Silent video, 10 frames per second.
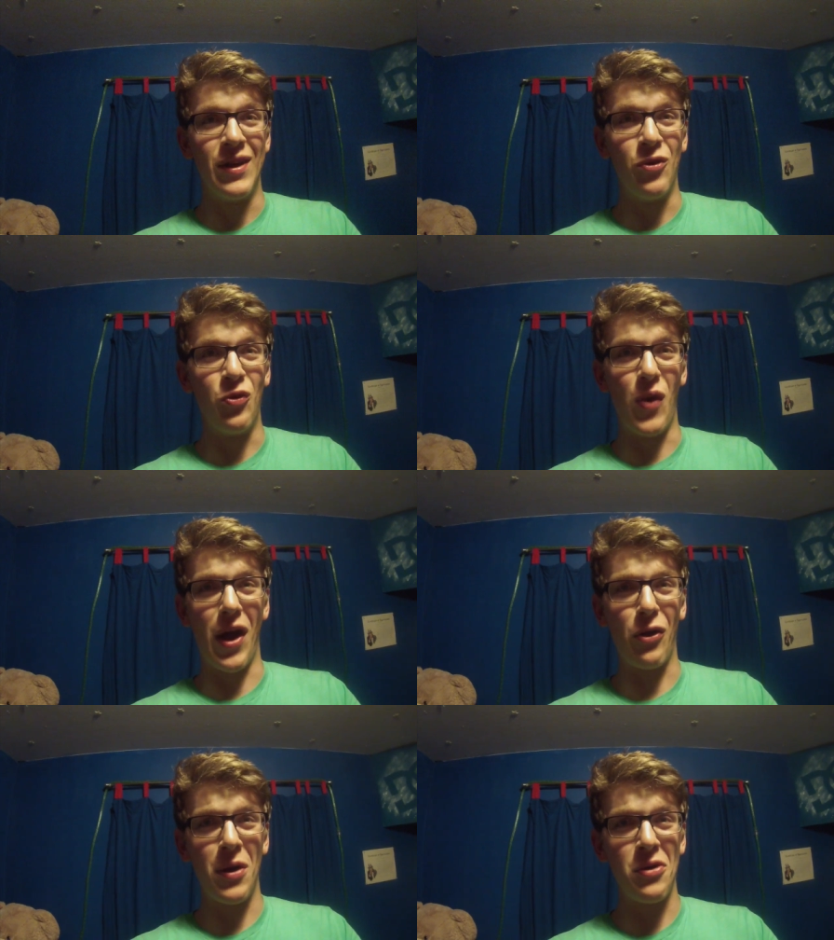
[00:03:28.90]

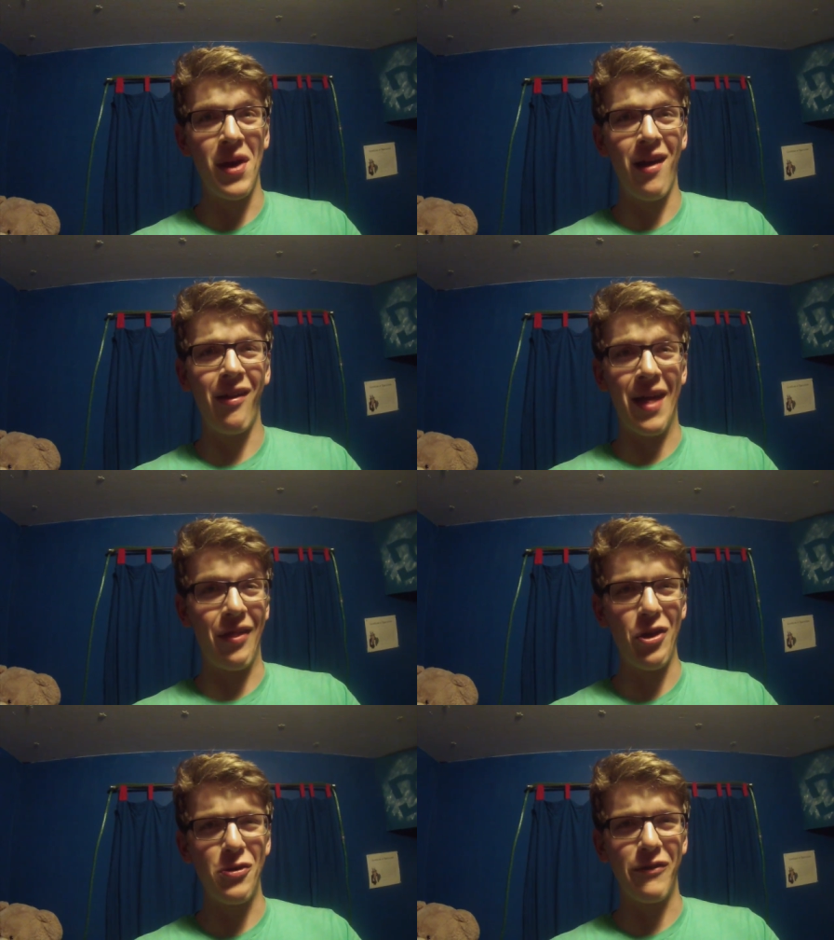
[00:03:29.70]
Well.
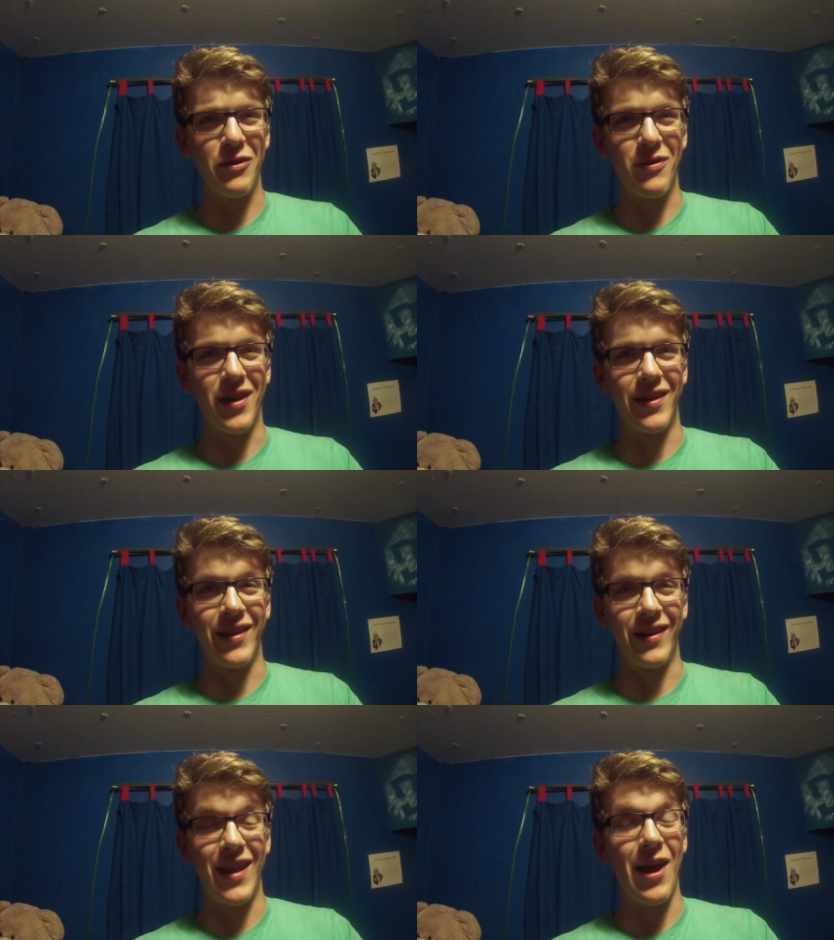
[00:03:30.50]
Hello,
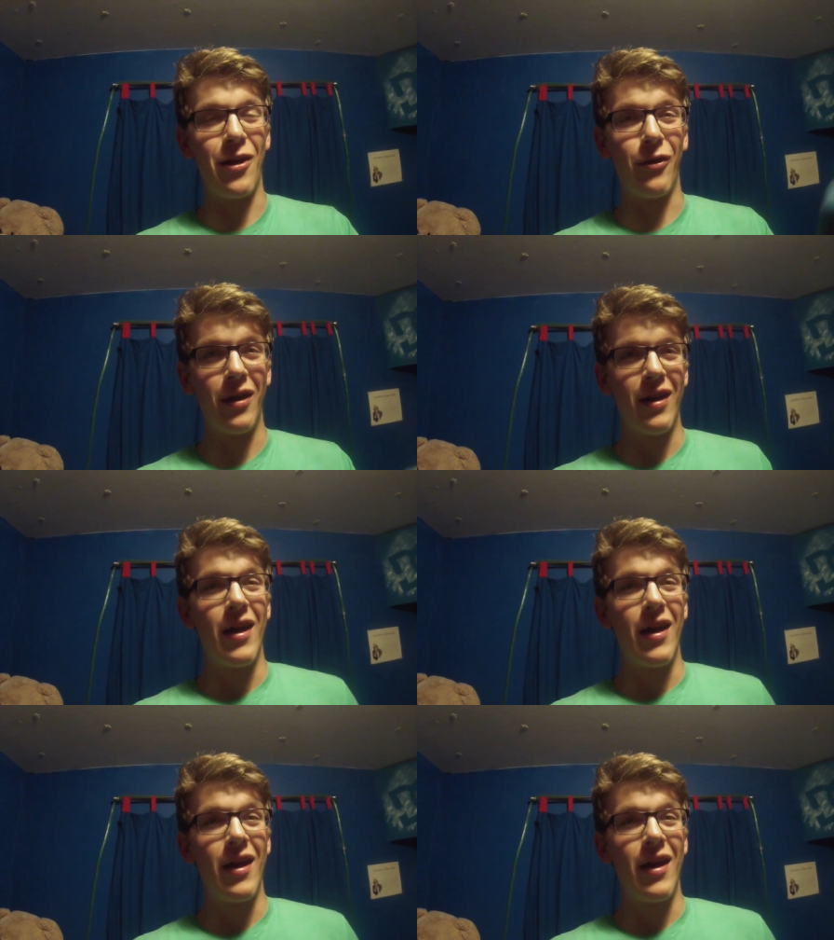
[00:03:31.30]
everyone. Now,